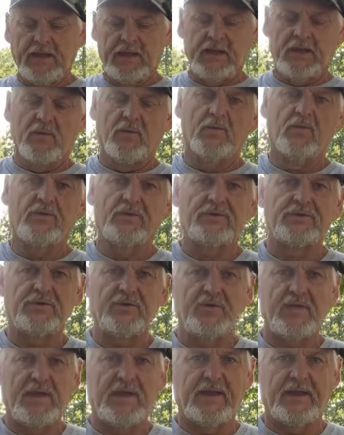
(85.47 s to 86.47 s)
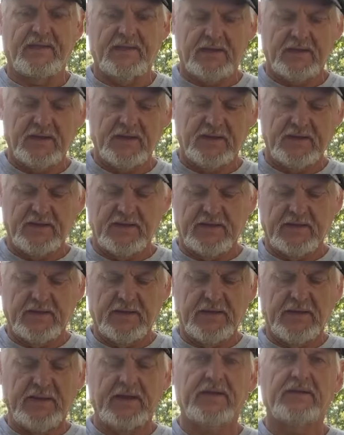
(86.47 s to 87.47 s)
Now, once you made the cutting,
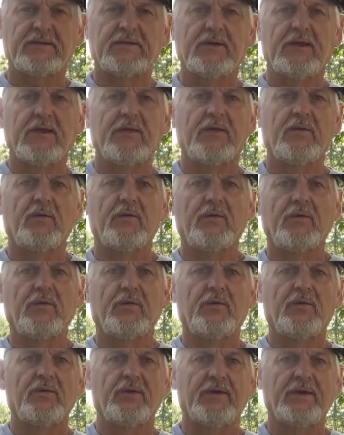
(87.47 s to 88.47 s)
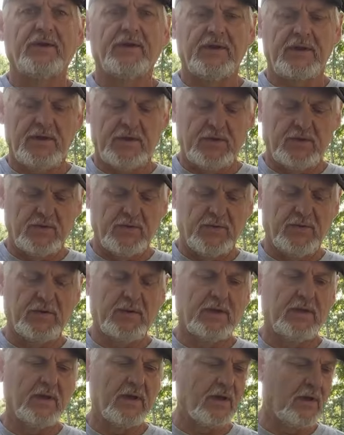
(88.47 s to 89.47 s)
the next thing that we're going to do
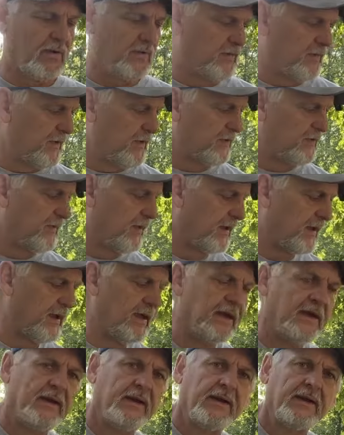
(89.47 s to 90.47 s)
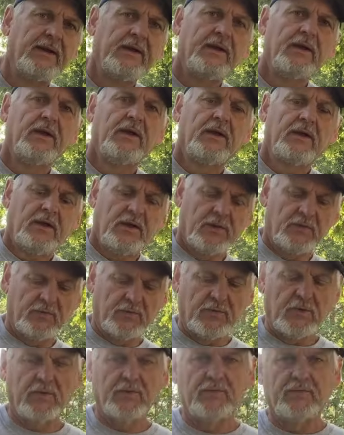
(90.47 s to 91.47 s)
on this plant is
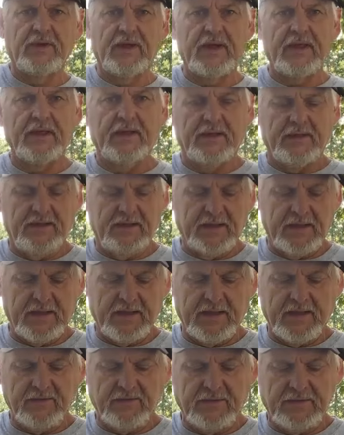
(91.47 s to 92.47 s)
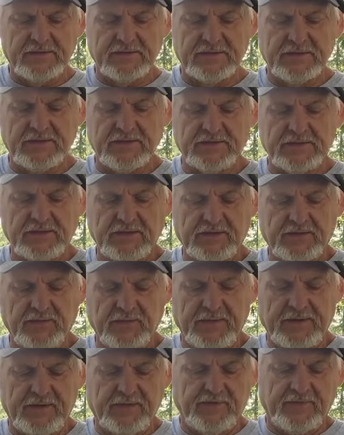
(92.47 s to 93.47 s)
we're going to take and give it just a
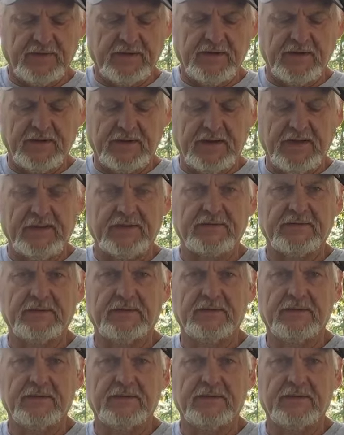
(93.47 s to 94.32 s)
little bit of fertilizer.